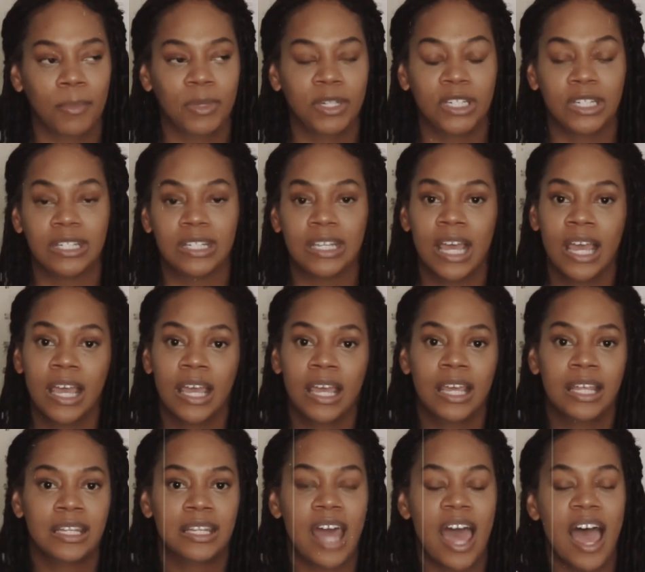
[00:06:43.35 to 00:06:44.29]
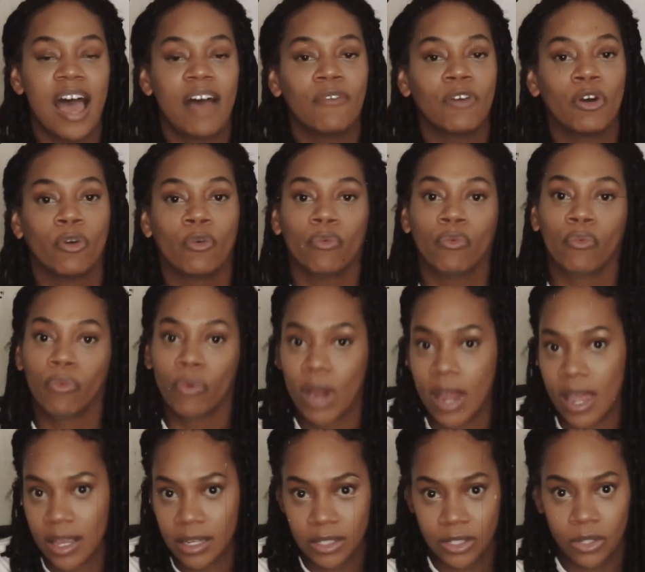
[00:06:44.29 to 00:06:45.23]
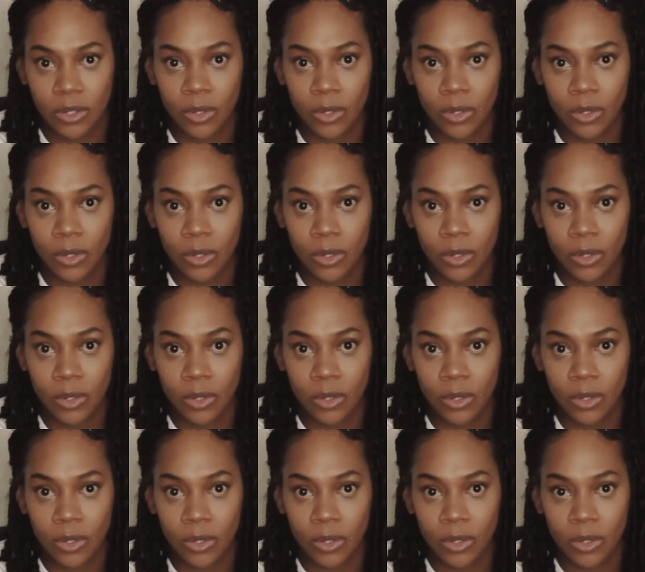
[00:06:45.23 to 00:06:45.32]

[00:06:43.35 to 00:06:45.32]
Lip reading: and just have a rest.